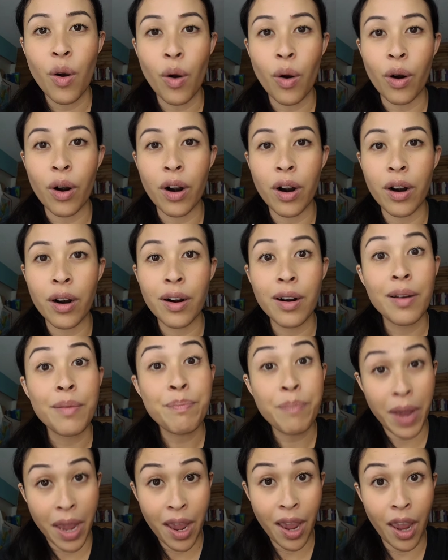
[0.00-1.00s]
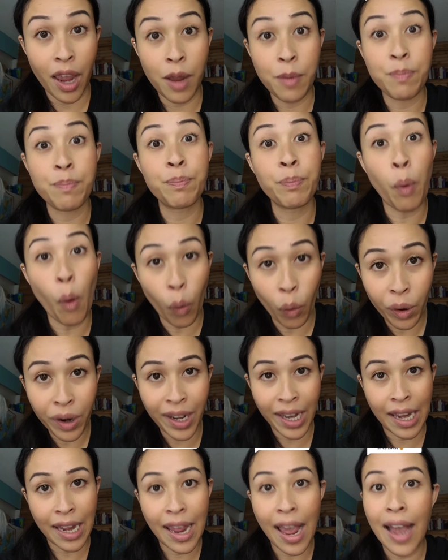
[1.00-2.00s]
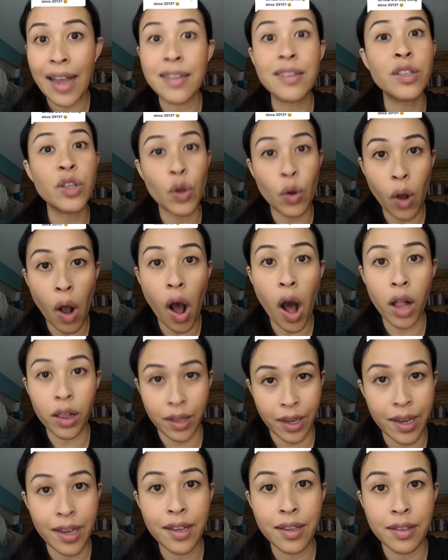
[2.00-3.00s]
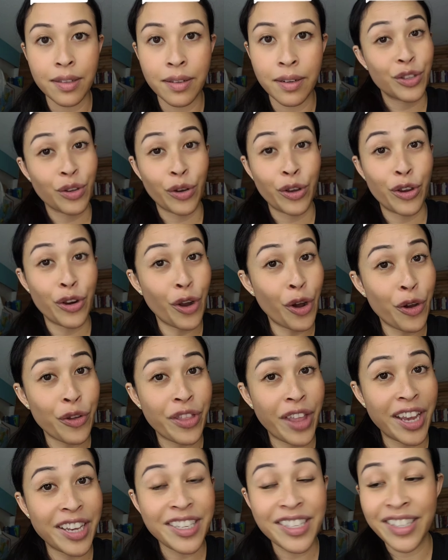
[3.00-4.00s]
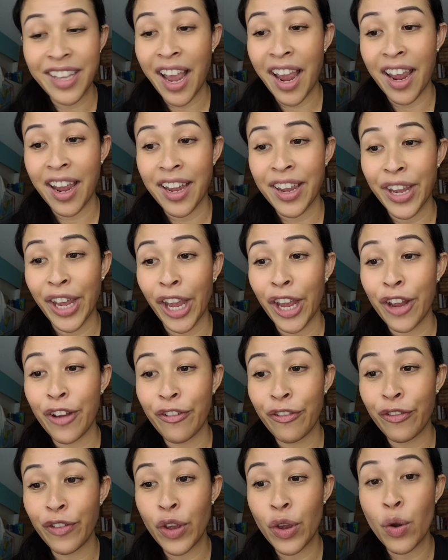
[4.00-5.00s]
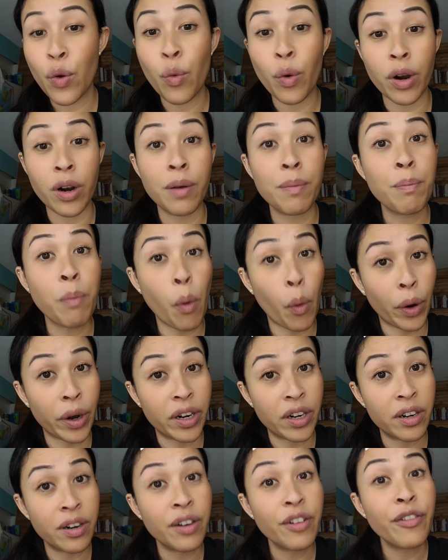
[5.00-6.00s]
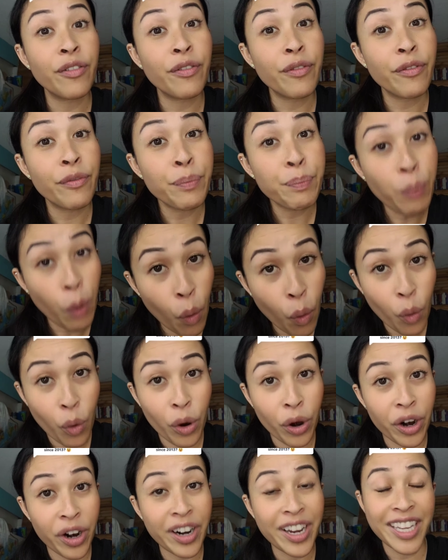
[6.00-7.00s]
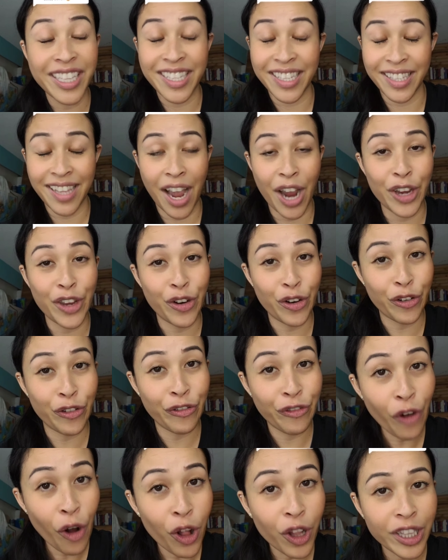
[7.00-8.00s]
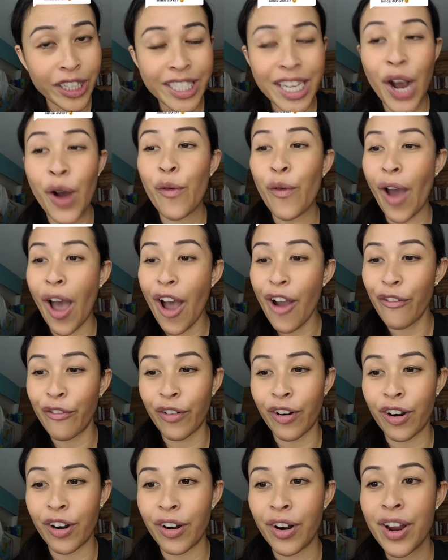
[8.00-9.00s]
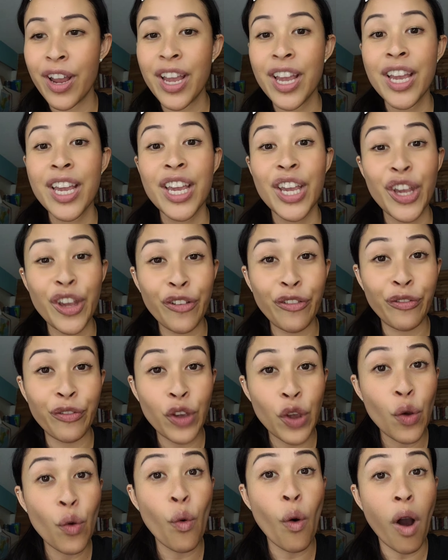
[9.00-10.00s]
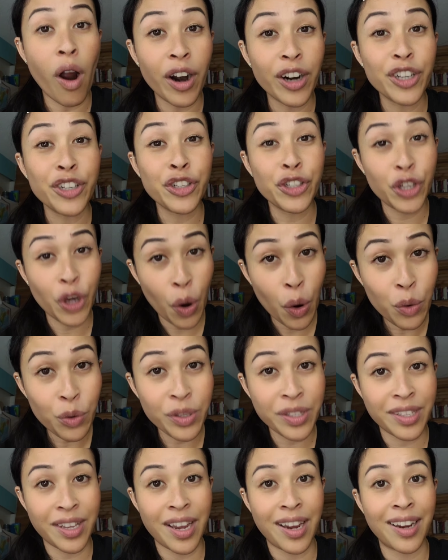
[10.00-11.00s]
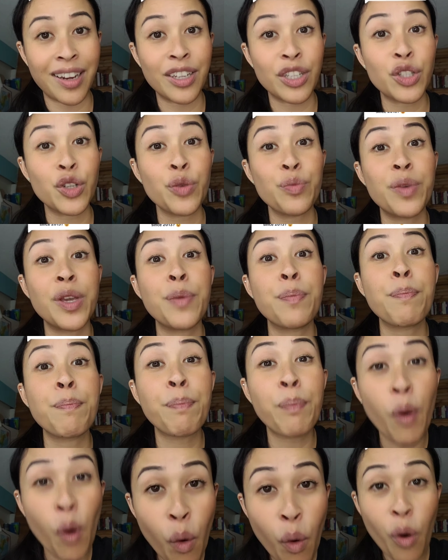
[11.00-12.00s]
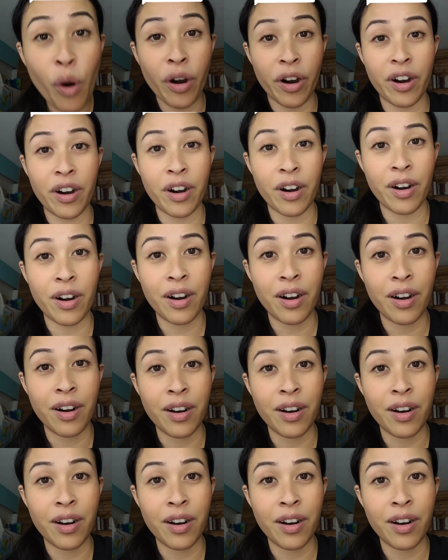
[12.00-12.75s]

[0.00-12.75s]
or behave poorly as you call it. So you know, they say if you were born poor, it's not your fault. However, if you are choosing to be poor